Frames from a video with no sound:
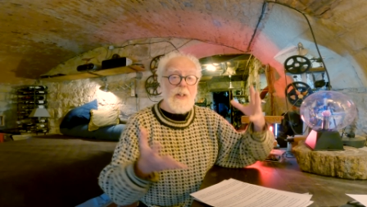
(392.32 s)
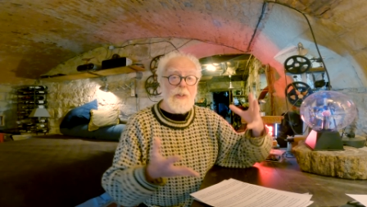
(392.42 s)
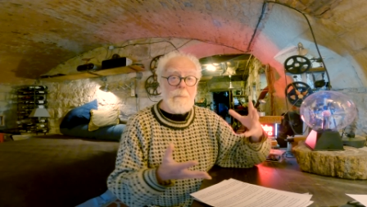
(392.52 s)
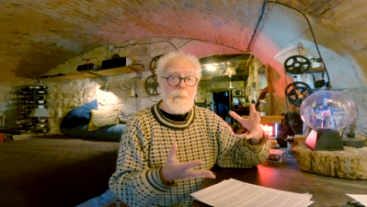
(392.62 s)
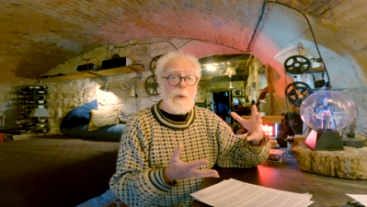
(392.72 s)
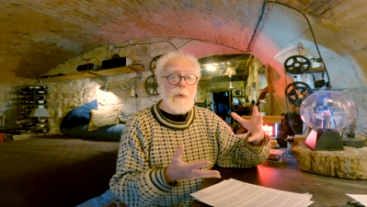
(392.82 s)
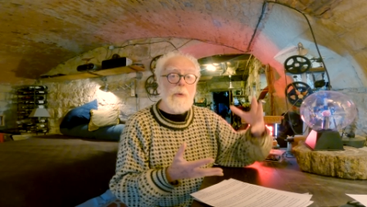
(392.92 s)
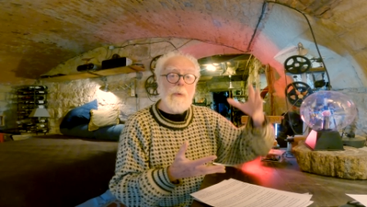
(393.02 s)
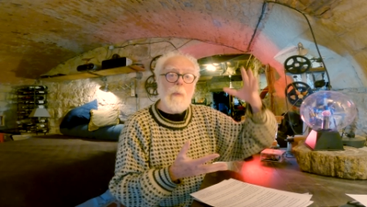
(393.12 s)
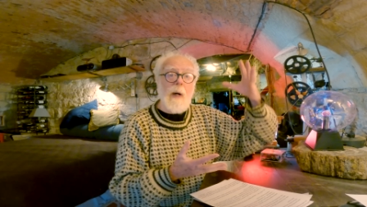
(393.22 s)
the
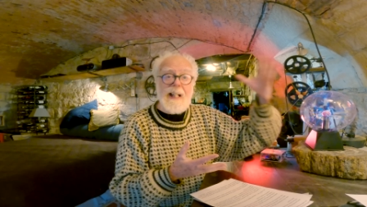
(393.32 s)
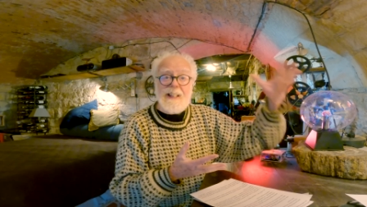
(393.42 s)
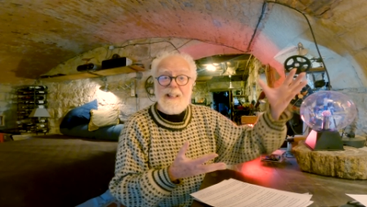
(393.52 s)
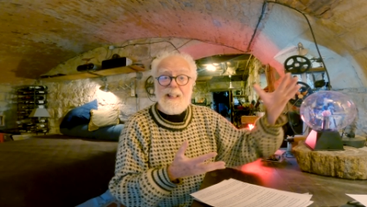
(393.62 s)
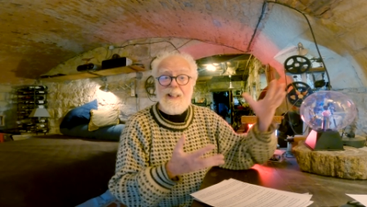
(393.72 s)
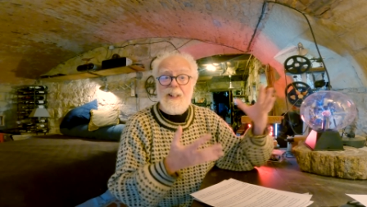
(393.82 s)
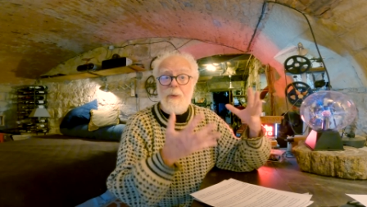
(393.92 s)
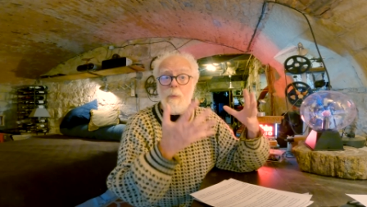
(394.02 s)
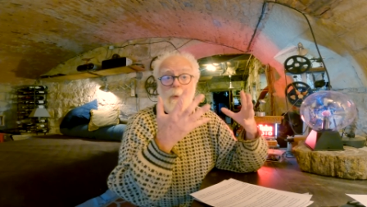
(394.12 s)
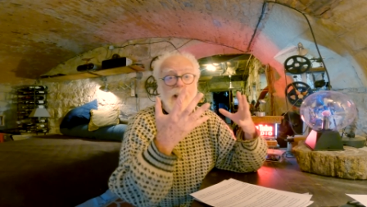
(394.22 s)
moon waxing
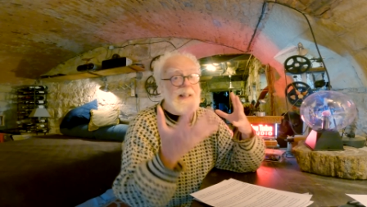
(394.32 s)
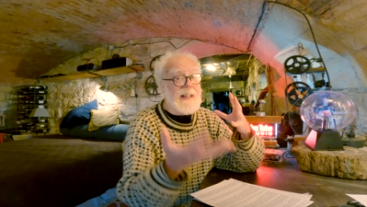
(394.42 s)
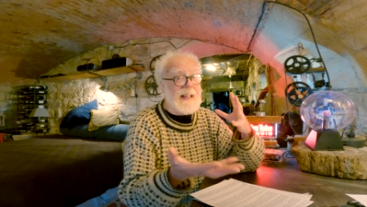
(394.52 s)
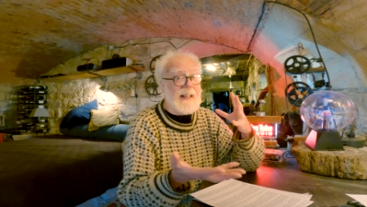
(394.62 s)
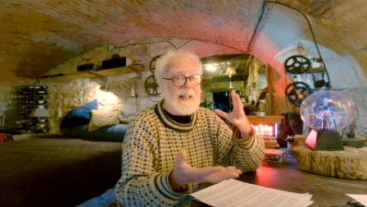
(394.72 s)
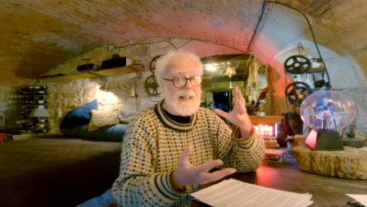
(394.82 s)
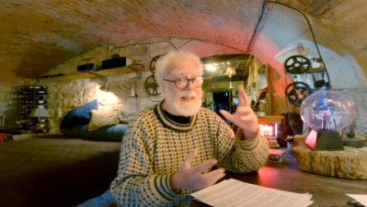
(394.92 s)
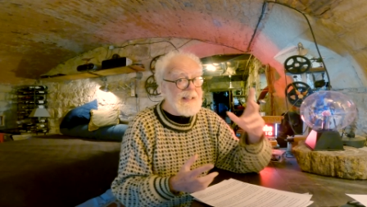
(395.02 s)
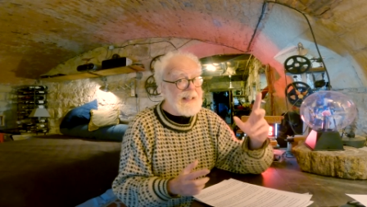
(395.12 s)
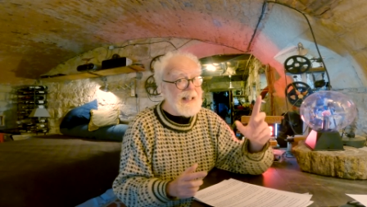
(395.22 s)
and waning,
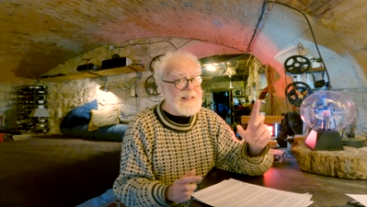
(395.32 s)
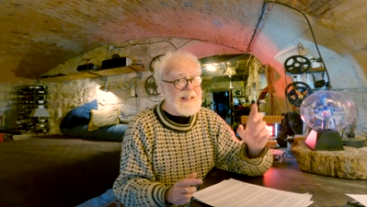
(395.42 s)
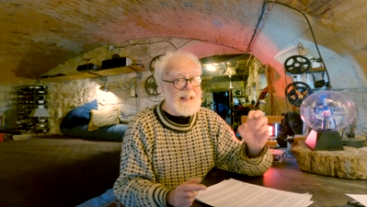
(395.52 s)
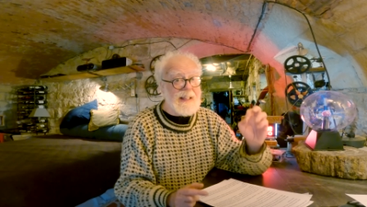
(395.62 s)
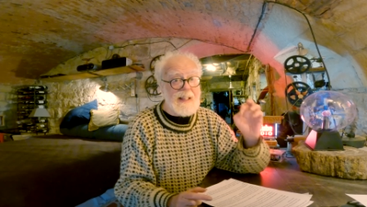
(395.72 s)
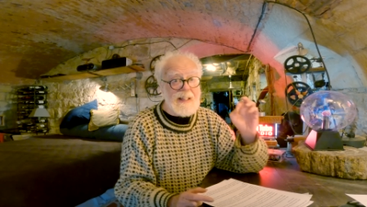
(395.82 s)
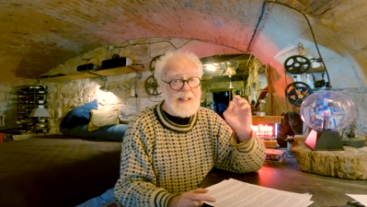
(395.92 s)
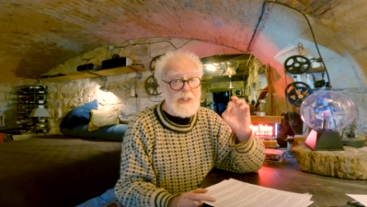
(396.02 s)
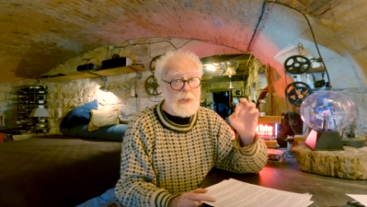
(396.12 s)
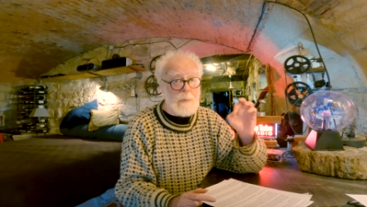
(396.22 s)
indicating
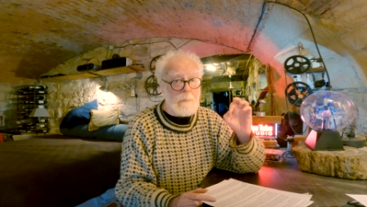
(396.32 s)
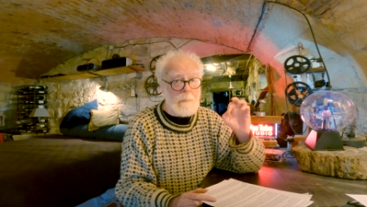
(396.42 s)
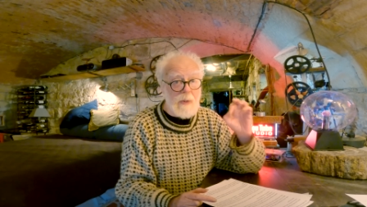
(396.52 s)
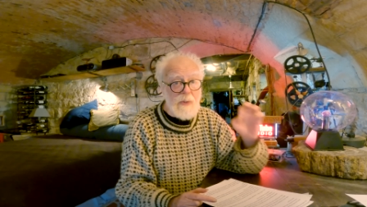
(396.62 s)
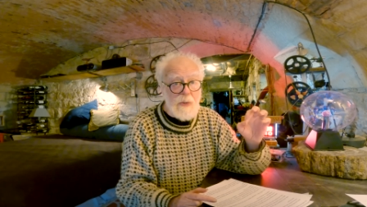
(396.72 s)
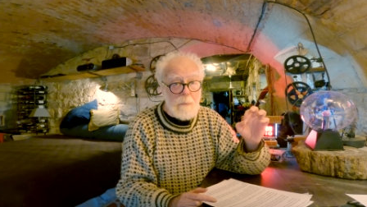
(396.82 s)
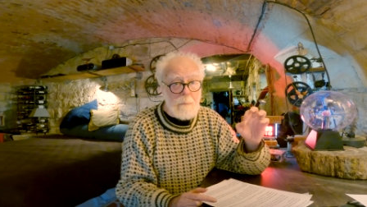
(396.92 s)
each month